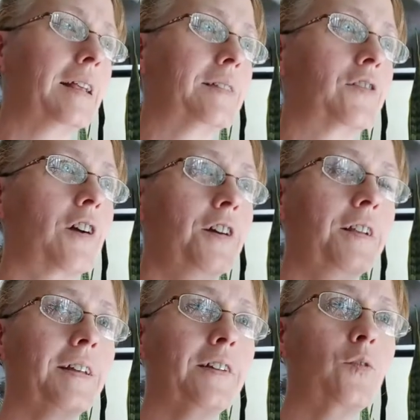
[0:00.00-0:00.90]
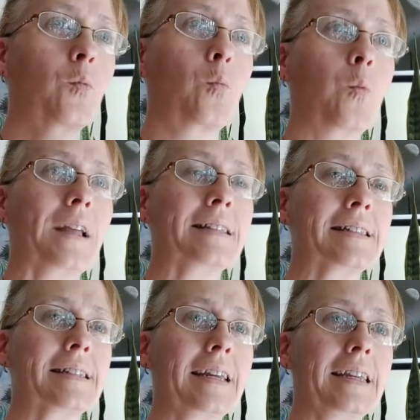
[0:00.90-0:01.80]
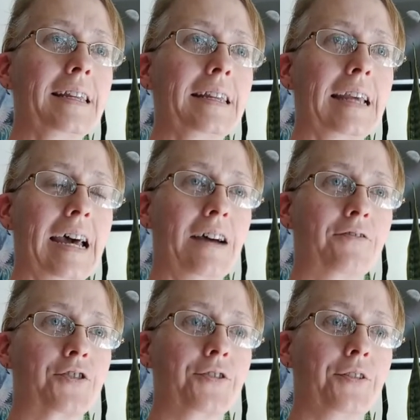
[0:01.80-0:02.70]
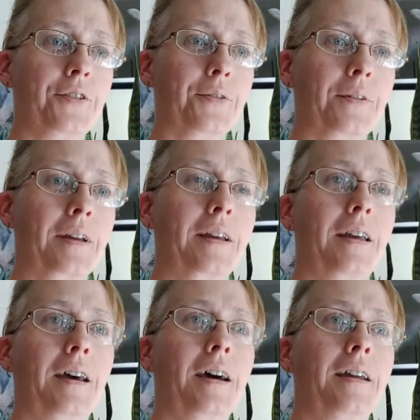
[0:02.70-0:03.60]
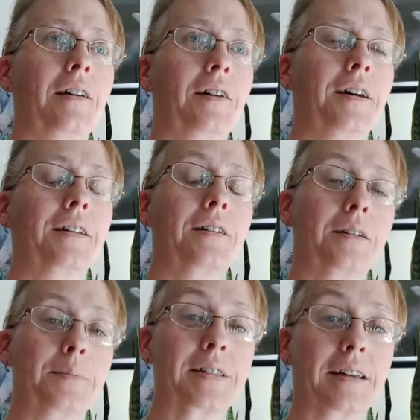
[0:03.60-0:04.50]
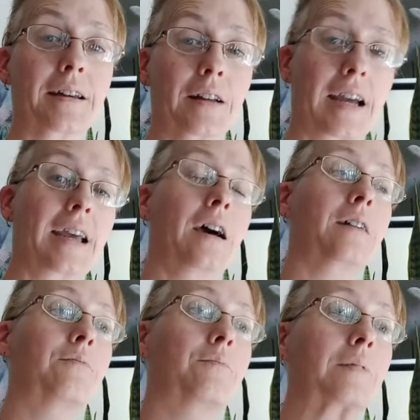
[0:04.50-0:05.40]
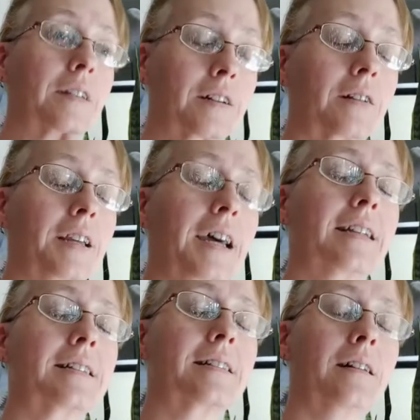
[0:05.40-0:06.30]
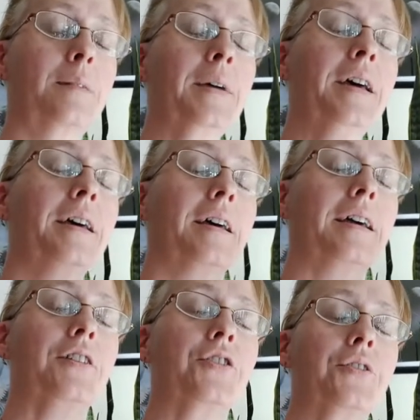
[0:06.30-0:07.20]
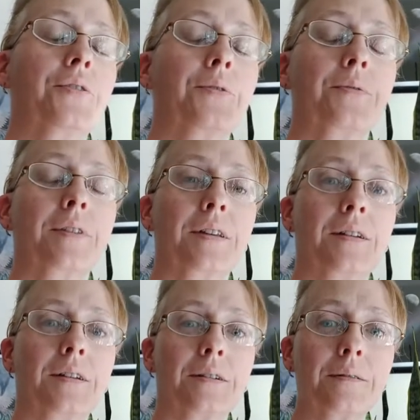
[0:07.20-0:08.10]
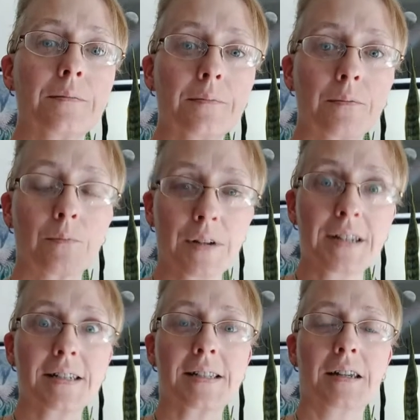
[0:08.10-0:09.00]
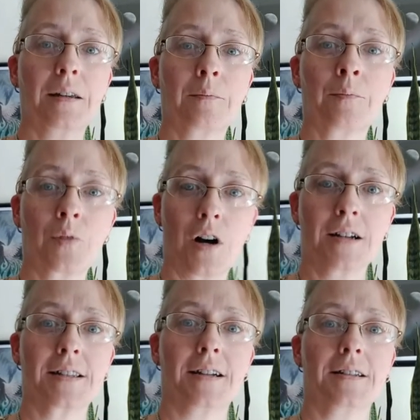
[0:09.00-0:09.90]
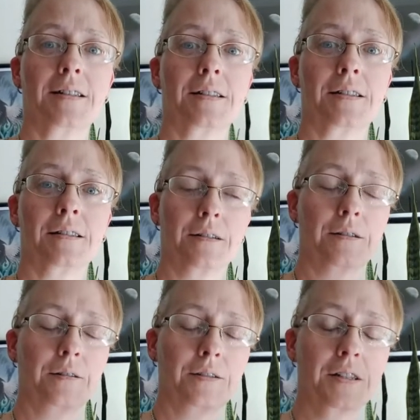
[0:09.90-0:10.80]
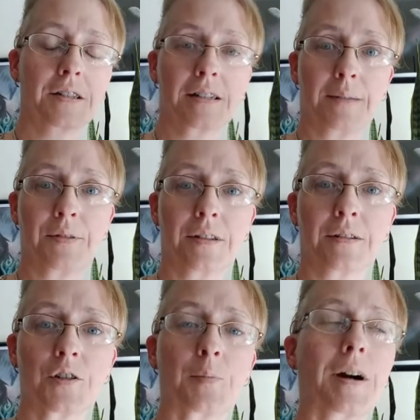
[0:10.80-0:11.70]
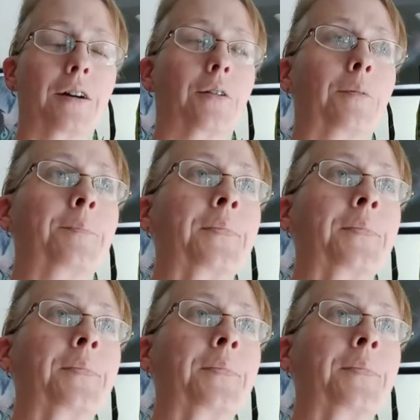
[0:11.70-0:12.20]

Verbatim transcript: Starting last Wednesday afternoon, I got upset. I, I literally had to stop and do the witnessing process, this, the six steps in the spiral.